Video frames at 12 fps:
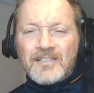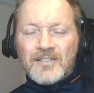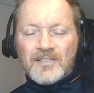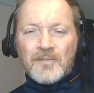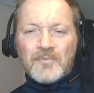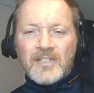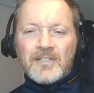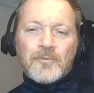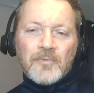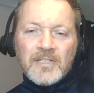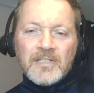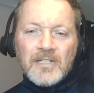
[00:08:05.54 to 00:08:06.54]
is something
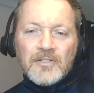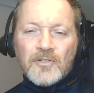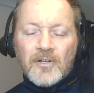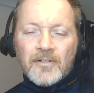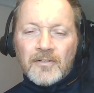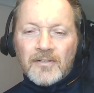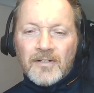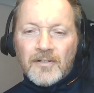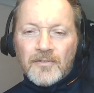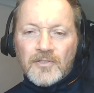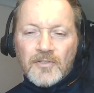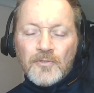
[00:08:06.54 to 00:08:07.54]
that we teach our
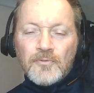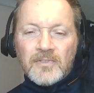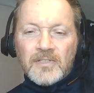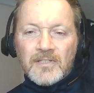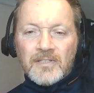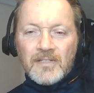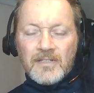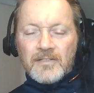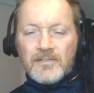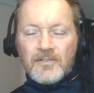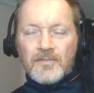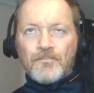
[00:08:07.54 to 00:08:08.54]
our students
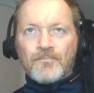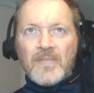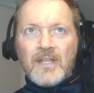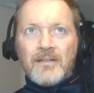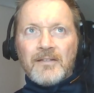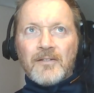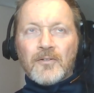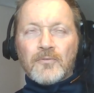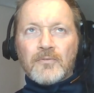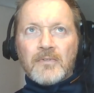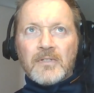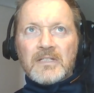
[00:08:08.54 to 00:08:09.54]
is, you
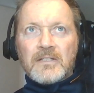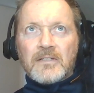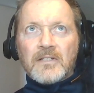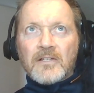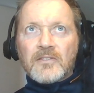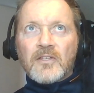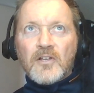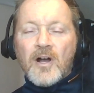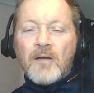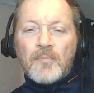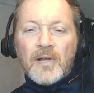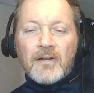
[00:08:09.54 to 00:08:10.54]
know, does the
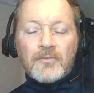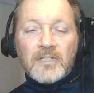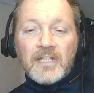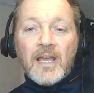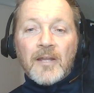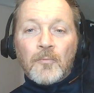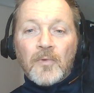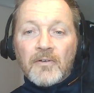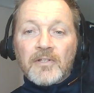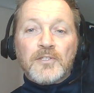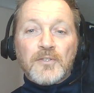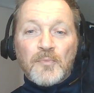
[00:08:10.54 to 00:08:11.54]
compound get where
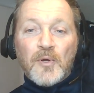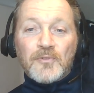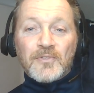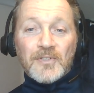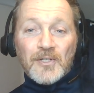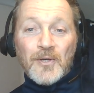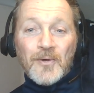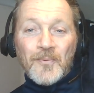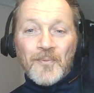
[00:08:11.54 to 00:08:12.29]
it's supposed to go?